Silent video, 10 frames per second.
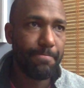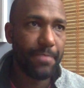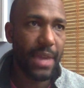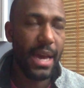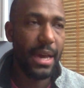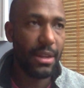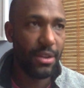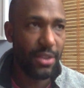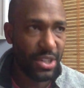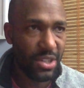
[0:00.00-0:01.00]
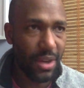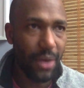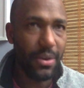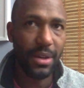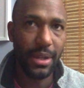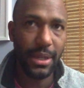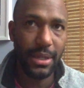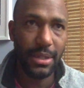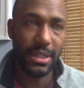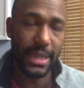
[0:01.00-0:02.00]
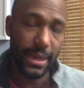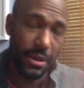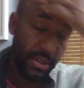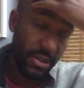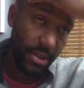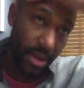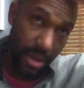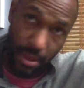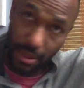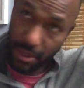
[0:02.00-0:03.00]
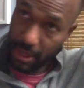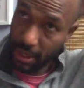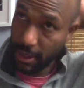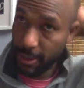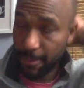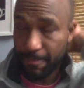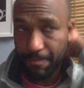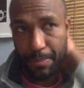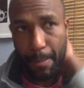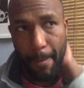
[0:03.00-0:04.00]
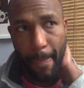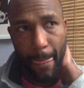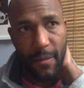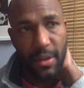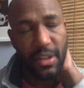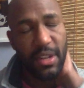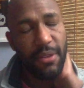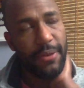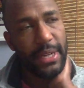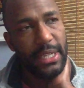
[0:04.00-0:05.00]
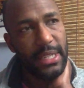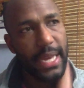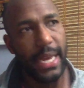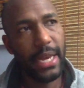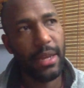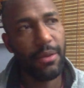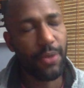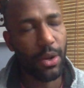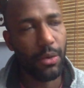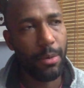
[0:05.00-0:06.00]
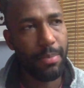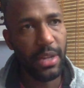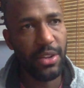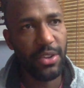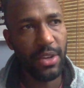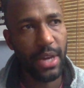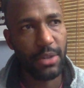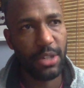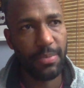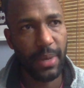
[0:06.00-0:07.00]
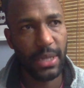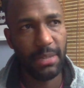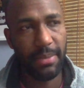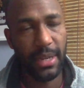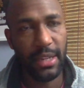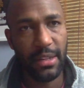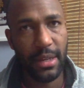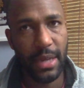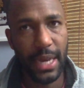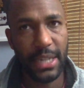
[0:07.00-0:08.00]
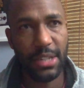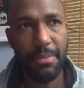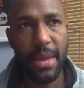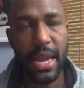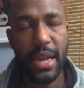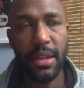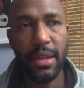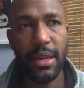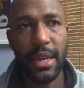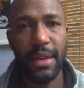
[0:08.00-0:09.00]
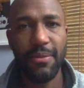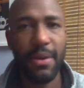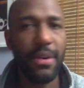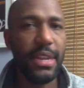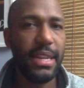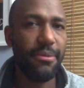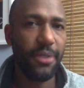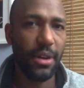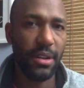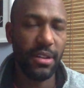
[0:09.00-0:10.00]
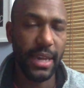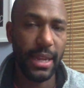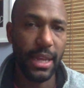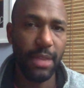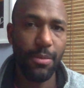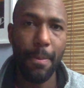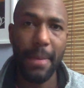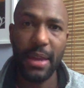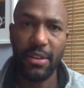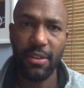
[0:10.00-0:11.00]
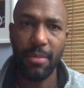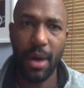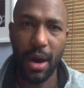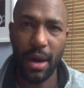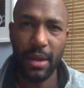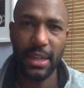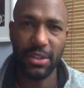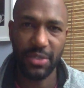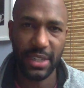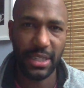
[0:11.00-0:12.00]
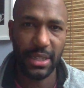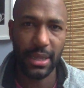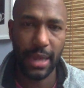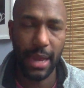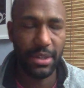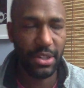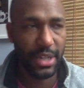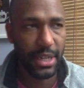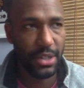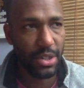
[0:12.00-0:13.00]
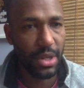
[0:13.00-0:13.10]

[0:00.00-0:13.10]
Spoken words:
And historically, second, the difference in vulnerability and responsibility has made it very difficult to get any momentum on addressing climate change.